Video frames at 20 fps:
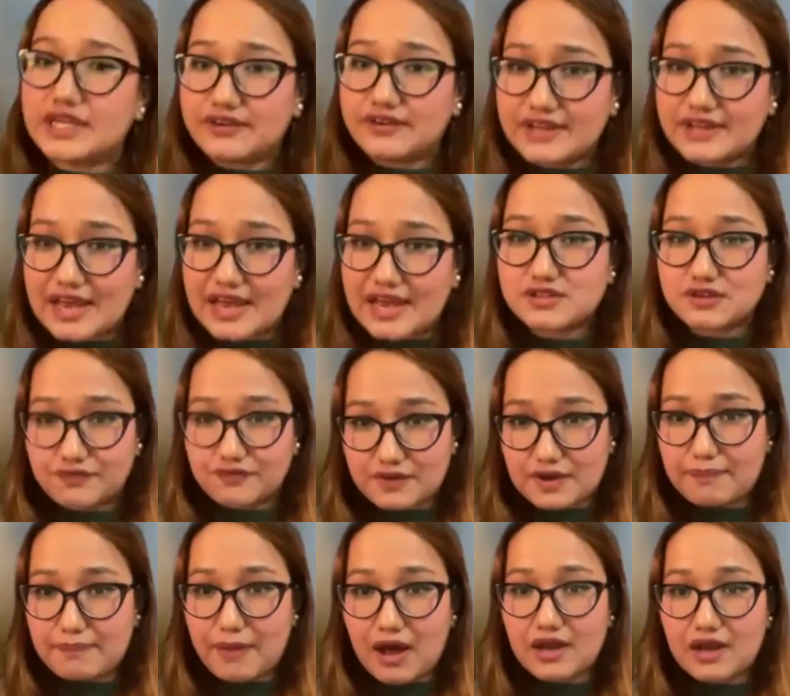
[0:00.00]
areas of
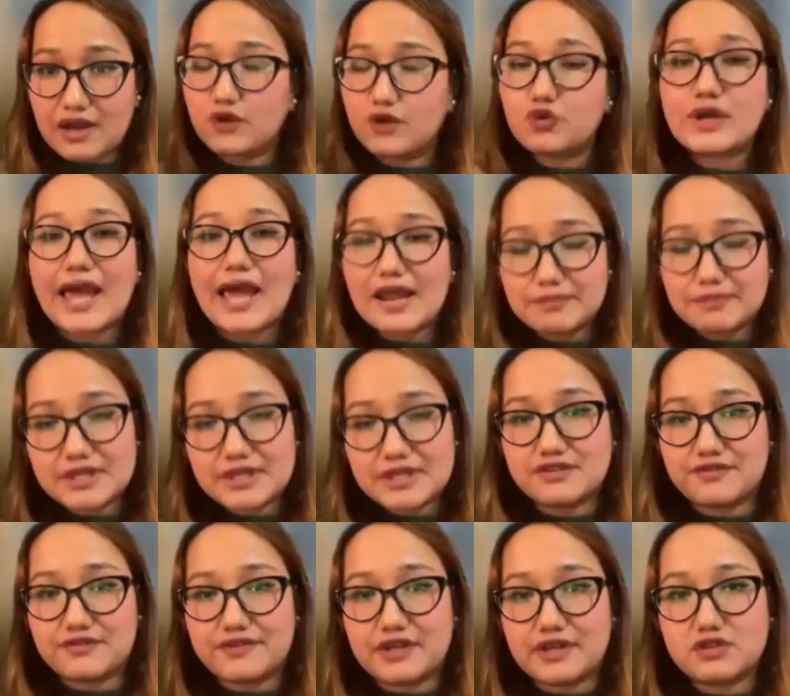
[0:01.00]
nepal it can be
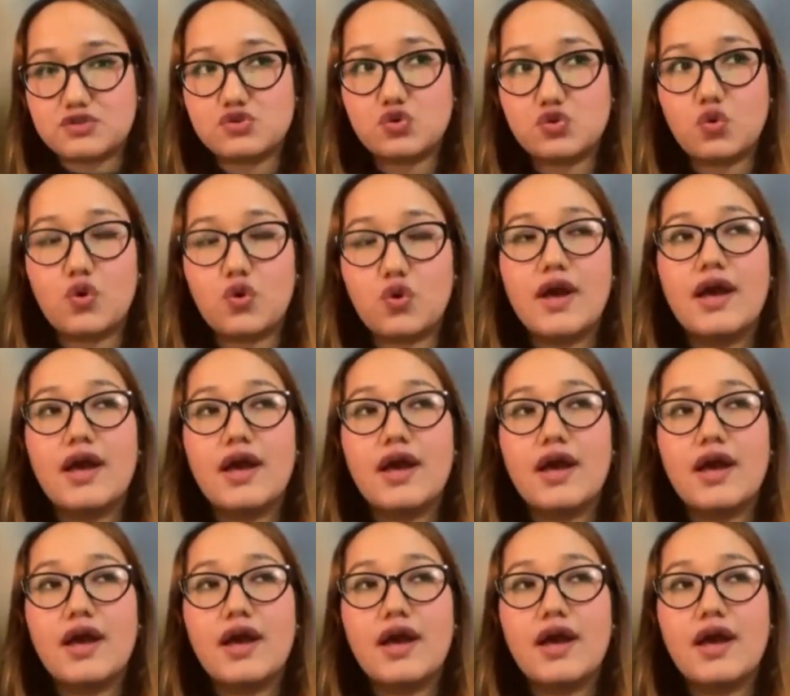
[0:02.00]
different so